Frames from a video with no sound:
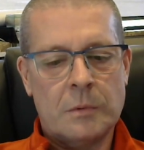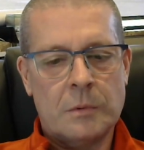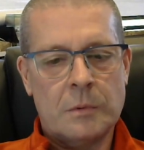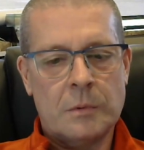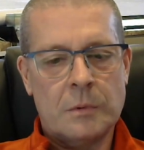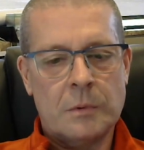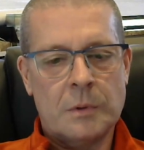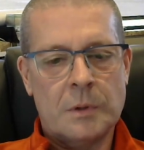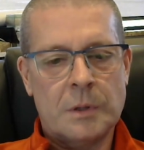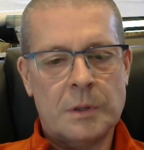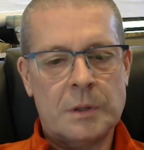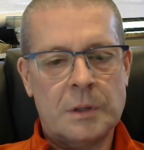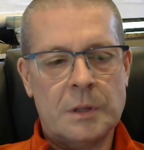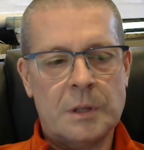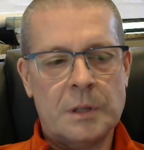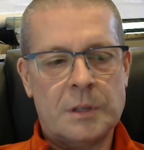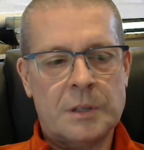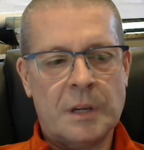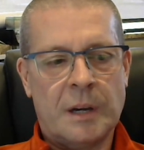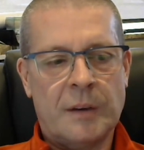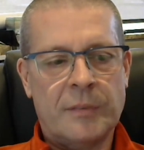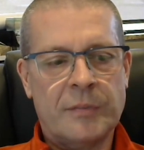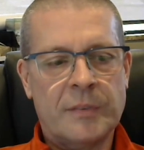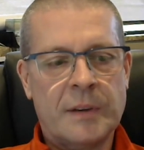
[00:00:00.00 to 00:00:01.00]
the
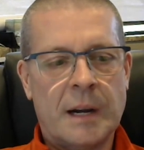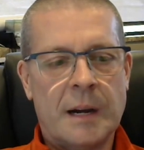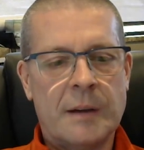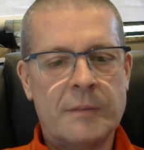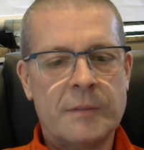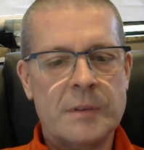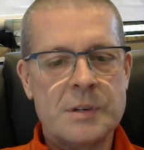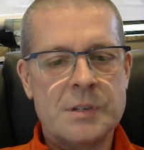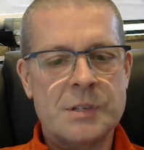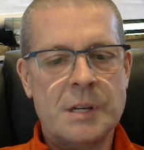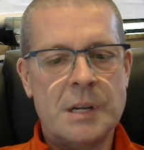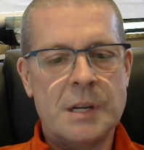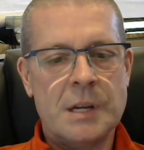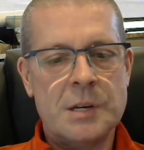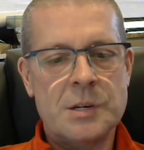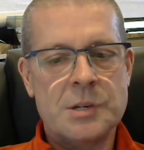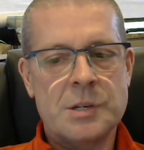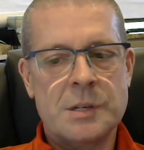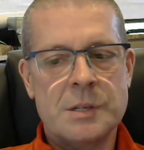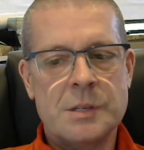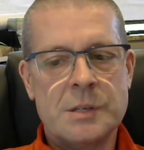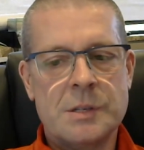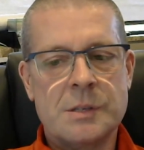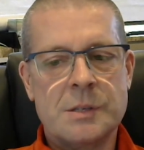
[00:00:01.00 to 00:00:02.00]
tough
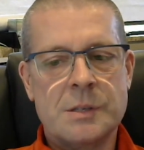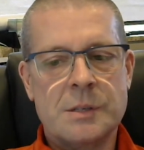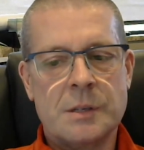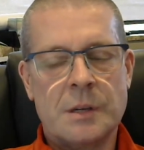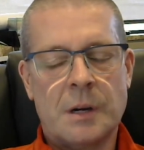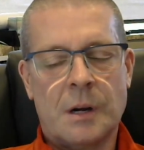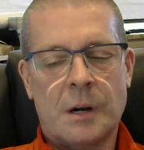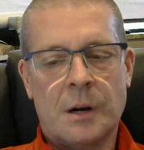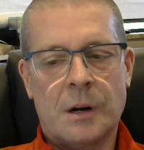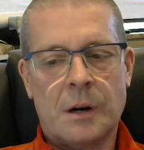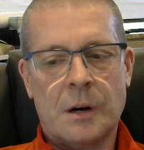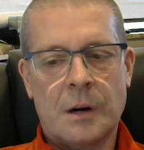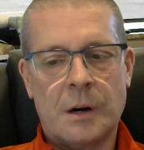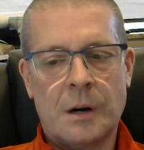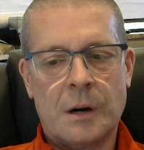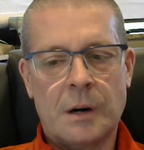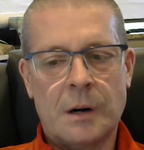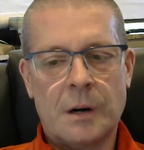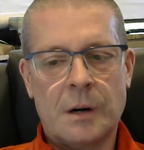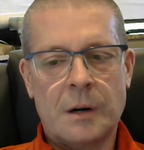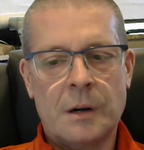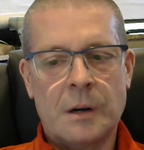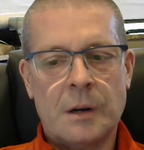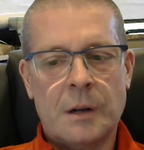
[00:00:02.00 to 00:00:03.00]
conversations
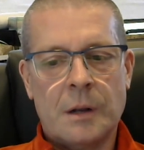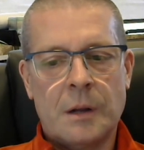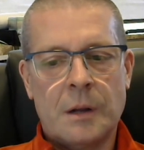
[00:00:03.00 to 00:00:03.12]
are